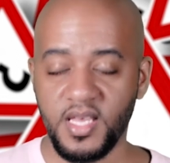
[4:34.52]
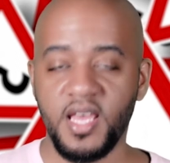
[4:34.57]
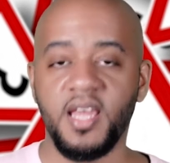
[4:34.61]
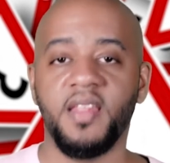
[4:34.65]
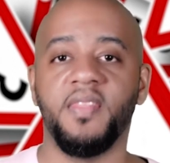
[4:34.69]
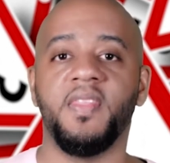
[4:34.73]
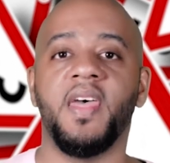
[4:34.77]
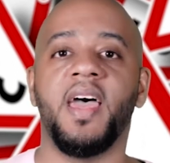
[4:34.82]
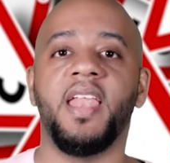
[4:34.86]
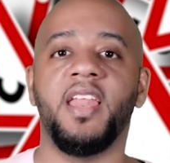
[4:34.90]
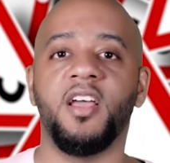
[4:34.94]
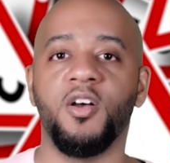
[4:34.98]

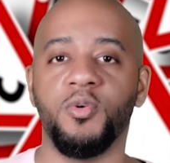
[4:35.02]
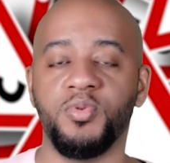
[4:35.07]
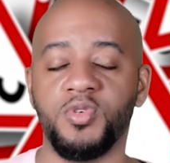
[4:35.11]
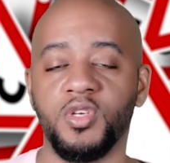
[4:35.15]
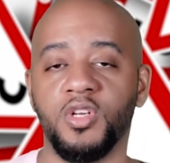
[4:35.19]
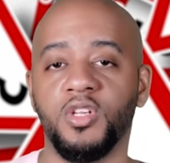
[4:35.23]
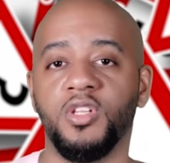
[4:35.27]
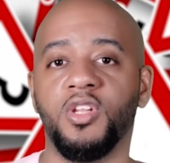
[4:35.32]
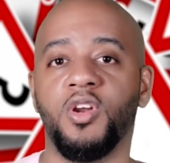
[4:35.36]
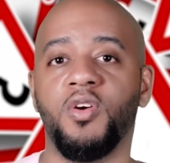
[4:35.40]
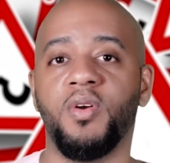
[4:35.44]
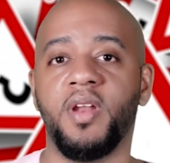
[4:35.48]
that helps you to
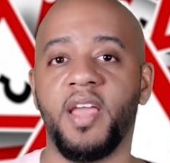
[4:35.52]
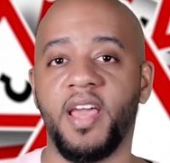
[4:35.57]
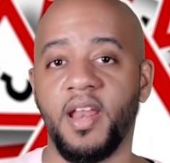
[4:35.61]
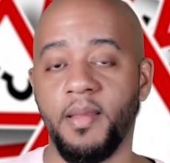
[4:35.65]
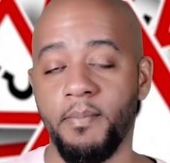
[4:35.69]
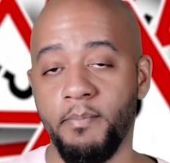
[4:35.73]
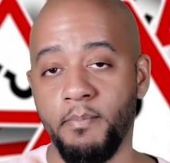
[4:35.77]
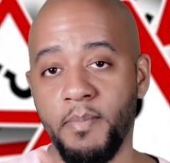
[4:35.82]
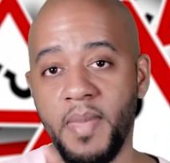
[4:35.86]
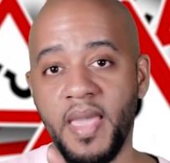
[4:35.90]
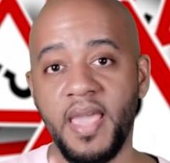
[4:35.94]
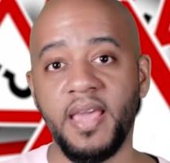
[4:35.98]
learn how to
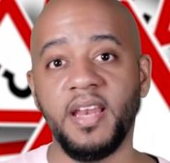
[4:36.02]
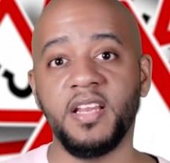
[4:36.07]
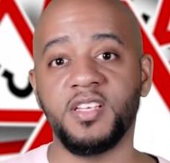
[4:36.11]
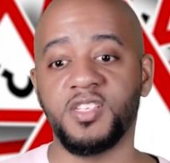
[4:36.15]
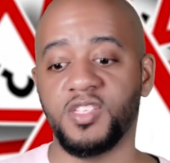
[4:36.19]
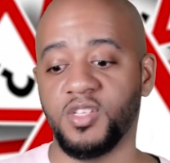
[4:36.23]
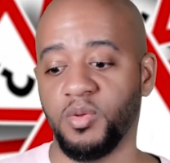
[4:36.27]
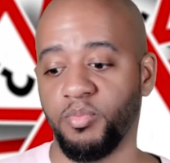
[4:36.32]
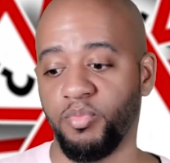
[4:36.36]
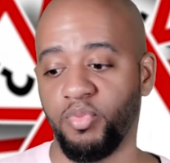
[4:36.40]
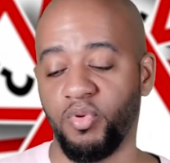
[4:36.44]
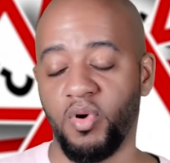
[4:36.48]
manage
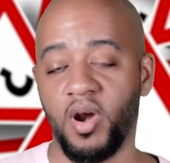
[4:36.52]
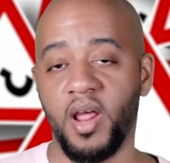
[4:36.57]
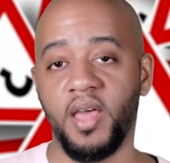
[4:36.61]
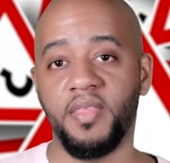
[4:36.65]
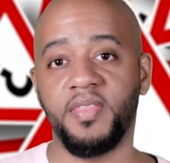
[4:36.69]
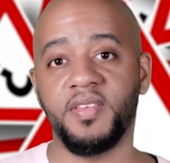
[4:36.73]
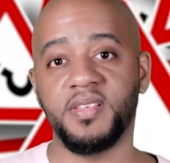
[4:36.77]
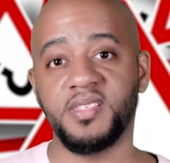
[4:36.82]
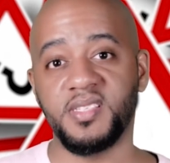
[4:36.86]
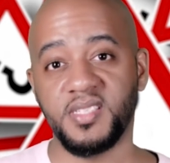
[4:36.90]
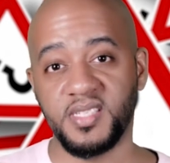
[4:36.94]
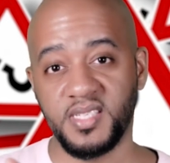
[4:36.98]
the breath
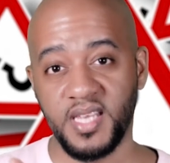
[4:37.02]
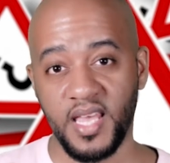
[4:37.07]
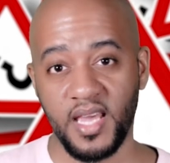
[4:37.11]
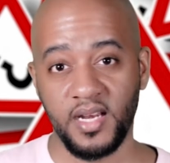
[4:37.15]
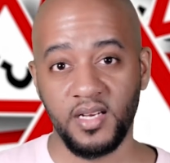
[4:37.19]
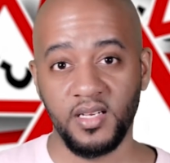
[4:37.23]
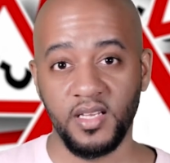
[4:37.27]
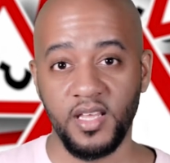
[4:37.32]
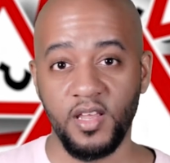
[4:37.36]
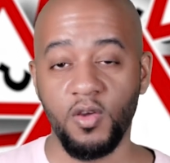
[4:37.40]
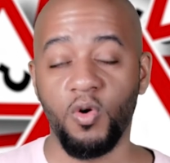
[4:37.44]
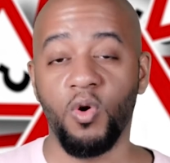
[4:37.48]

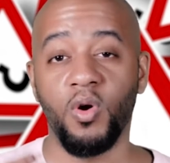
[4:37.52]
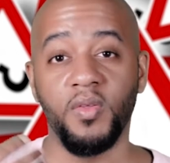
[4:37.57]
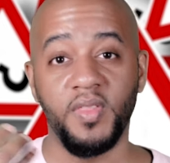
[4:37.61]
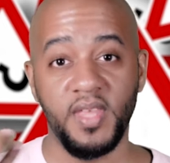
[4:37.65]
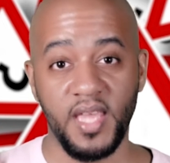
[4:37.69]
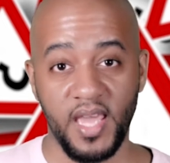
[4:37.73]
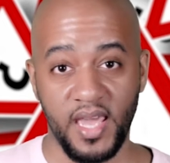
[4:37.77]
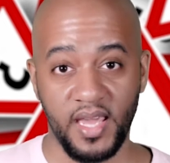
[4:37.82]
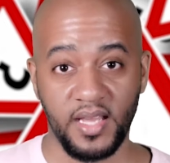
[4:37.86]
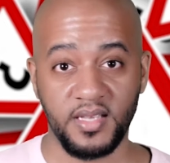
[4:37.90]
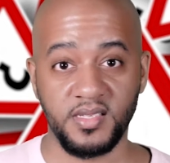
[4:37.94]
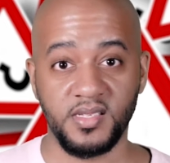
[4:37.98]
steadily on the
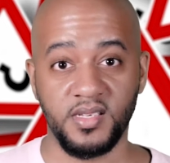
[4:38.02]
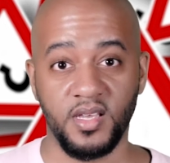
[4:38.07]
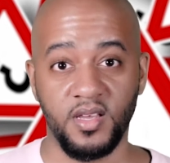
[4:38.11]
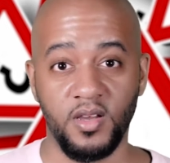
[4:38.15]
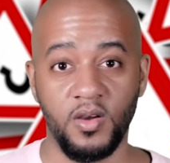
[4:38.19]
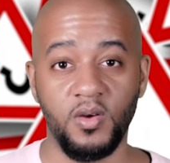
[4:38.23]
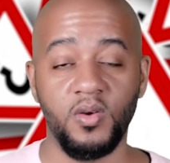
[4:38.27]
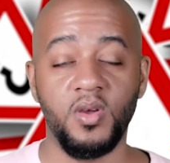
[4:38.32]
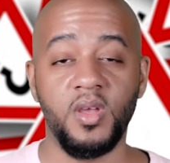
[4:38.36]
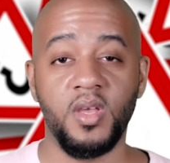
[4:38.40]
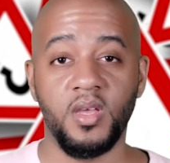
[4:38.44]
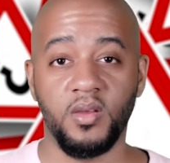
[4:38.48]

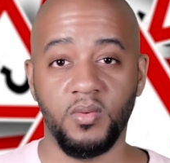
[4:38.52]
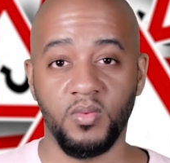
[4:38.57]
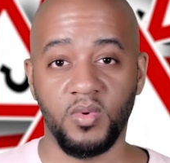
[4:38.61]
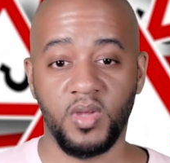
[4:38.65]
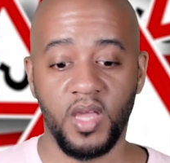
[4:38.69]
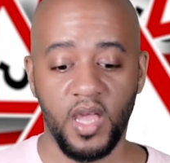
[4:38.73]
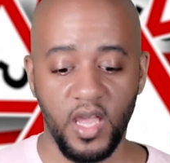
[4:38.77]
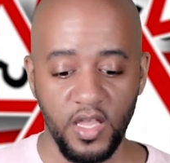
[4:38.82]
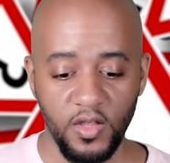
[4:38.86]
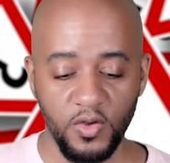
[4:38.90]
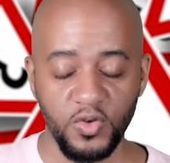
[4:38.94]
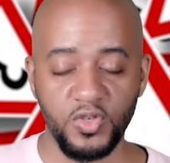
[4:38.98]
exhale,
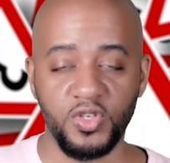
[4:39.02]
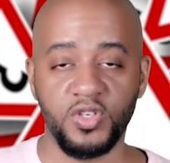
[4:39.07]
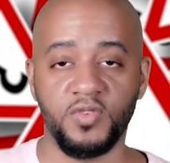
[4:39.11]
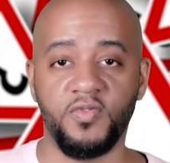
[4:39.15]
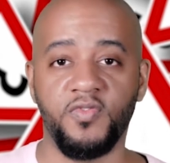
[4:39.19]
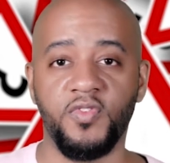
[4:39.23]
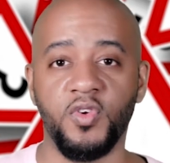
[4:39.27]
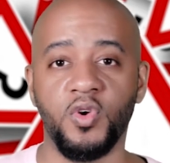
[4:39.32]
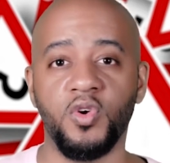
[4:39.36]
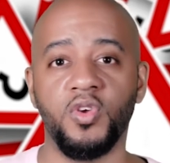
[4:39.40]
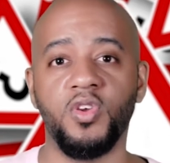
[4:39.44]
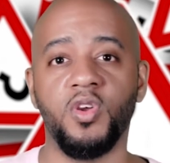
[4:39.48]
okay? And you should
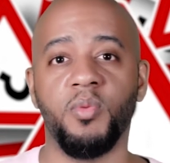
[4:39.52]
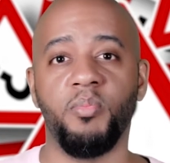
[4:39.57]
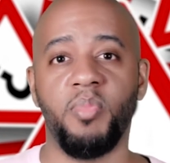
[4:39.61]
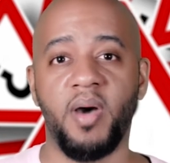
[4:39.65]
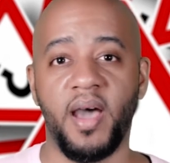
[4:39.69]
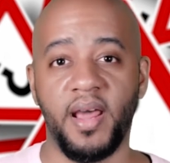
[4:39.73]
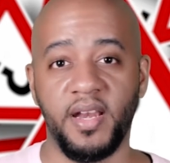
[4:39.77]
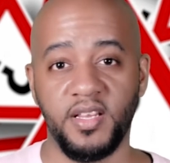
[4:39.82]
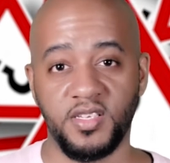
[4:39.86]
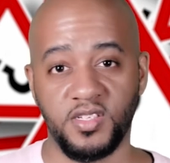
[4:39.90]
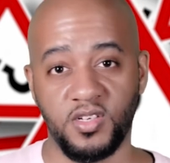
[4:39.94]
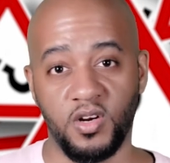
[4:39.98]
feel your
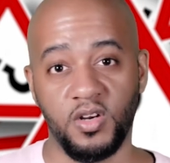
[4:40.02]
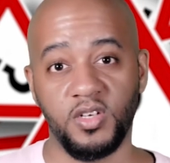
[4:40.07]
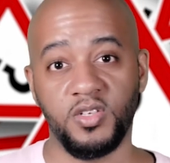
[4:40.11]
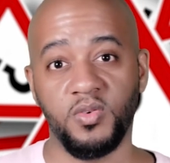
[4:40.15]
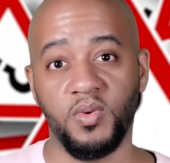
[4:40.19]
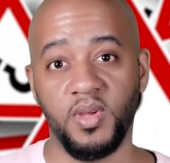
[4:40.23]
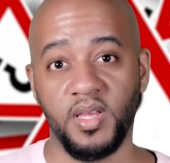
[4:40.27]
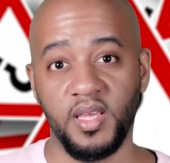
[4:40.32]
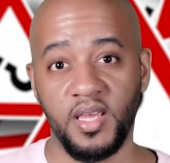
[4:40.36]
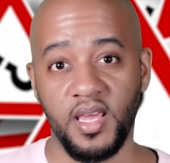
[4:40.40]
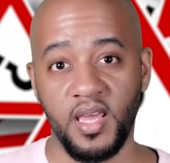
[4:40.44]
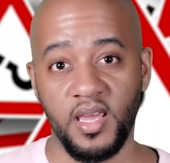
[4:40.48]
body start to
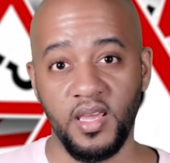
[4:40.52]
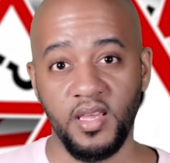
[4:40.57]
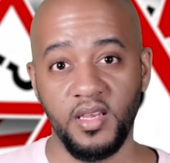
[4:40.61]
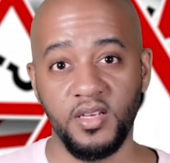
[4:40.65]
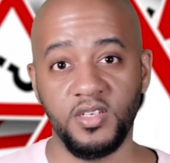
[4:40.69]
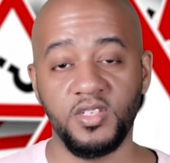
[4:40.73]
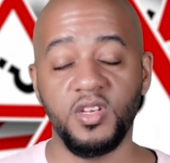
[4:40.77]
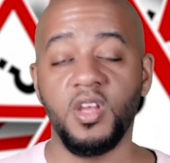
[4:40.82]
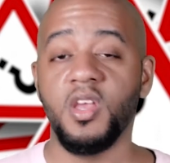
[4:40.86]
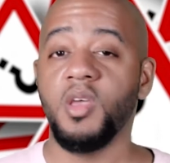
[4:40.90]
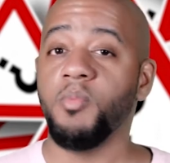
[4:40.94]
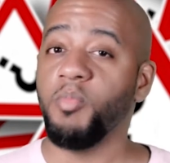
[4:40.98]

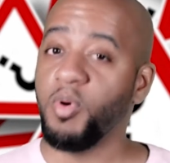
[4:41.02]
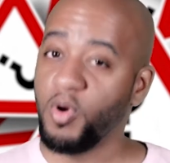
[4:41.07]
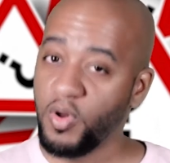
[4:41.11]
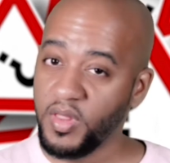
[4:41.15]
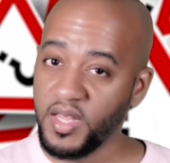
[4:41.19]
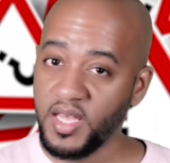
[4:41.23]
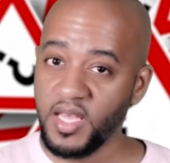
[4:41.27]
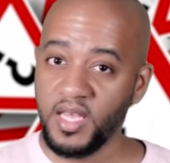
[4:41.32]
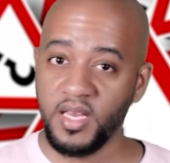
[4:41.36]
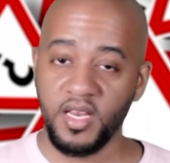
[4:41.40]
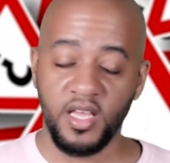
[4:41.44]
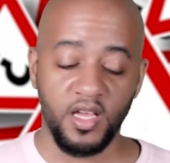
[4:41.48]
engage. But on the
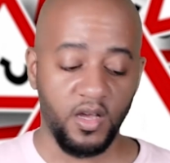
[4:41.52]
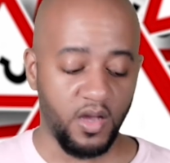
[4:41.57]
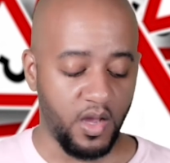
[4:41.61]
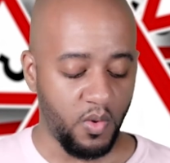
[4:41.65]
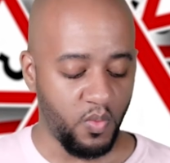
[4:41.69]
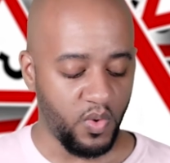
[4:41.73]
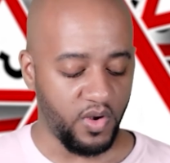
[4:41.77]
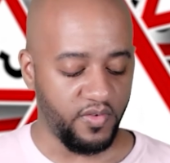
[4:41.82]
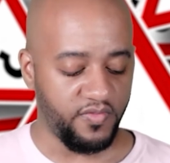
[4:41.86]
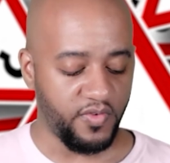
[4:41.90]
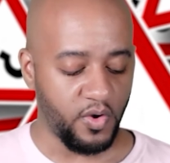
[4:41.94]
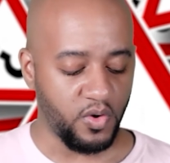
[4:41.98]
inhale, I
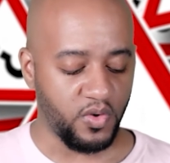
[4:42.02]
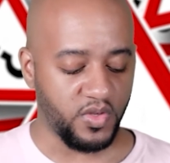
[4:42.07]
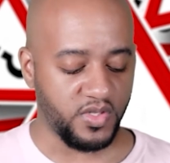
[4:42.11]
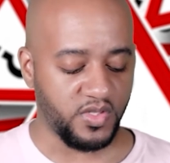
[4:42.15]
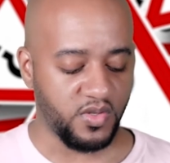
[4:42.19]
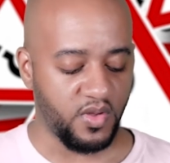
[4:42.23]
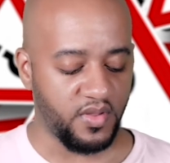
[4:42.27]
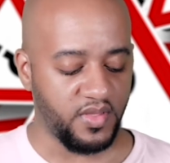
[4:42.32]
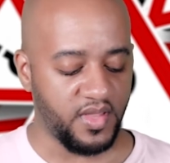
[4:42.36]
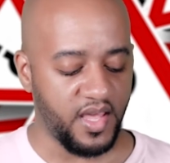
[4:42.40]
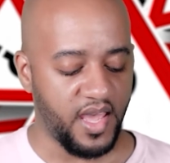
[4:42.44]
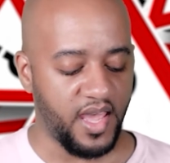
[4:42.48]
want to focus
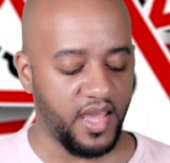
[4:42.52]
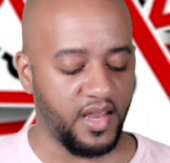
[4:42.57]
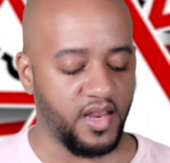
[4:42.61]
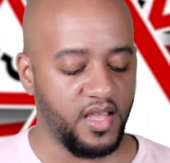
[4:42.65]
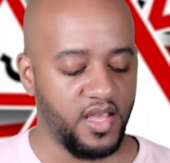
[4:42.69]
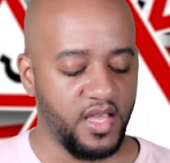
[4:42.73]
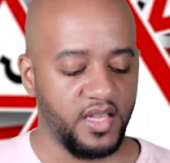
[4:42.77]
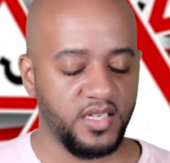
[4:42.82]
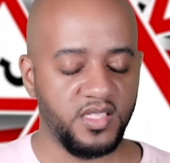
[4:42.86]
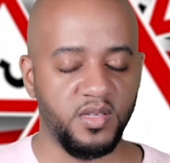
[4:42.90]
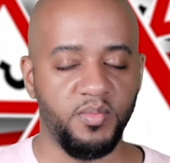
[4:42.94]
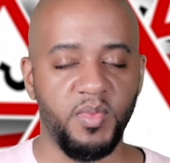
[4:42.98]
on that
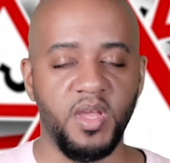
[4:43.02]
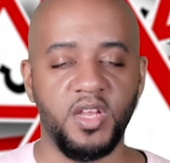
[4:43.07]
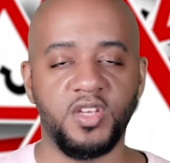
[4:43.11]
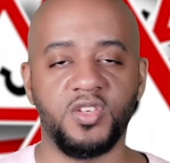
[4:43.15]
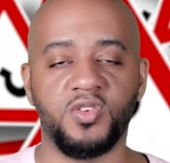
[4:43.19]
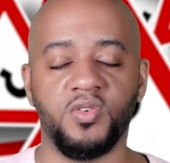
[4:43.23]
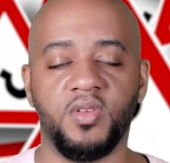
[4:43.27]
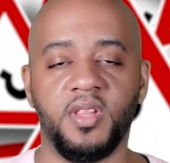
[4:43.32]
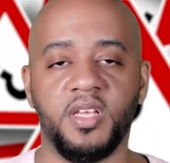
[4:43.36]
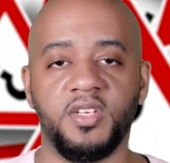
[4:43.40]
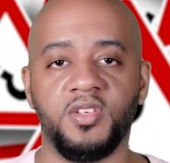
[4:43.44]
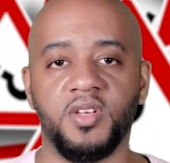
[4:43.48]
to make
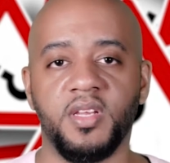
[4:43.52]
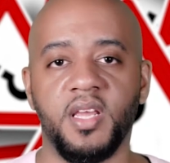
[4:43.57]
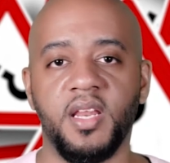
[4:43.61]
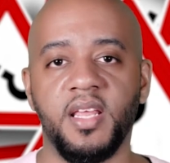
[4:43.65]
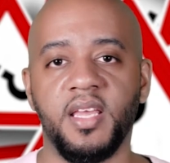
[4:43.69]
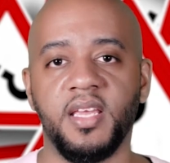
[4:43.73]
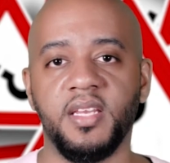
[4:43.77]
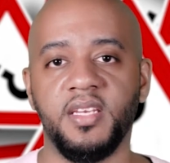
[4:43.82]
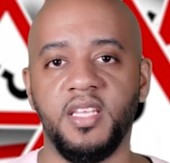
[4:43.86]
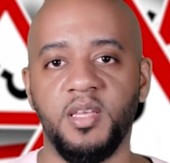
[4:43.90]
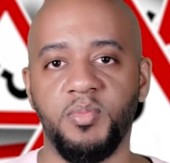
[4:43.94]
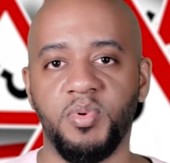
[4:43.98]
sure that you're getting
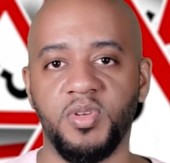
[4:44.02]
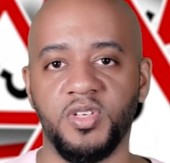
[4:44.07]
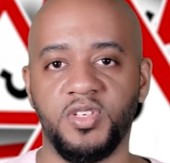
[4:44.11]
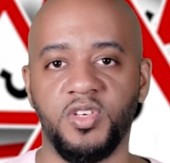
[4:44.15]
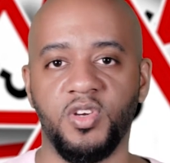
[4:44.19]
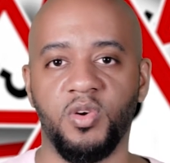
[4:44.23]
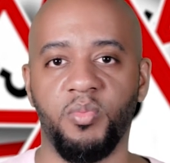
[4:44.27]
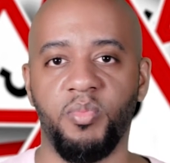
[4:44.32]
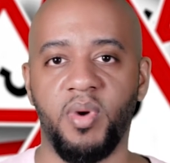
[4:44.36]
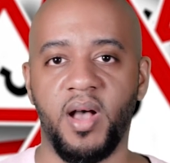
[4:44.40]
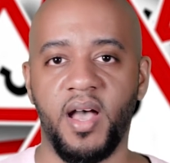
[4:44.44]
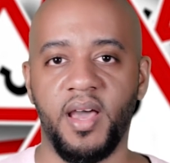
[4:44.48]
it deep into
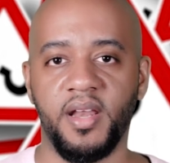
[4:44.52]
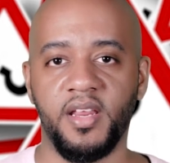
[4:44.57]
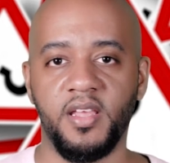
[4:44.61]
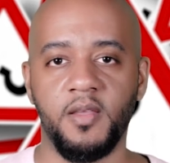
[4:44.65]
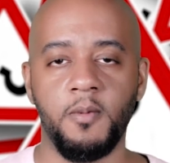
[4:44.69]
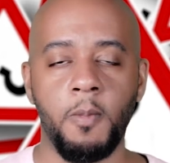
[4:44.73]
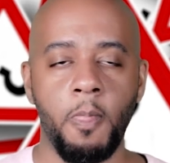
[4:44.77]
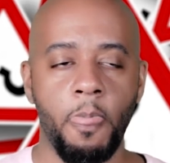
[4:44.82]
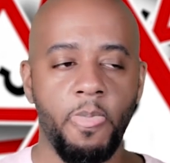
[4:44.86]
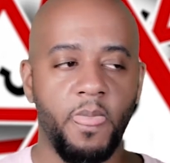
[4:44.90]
your body.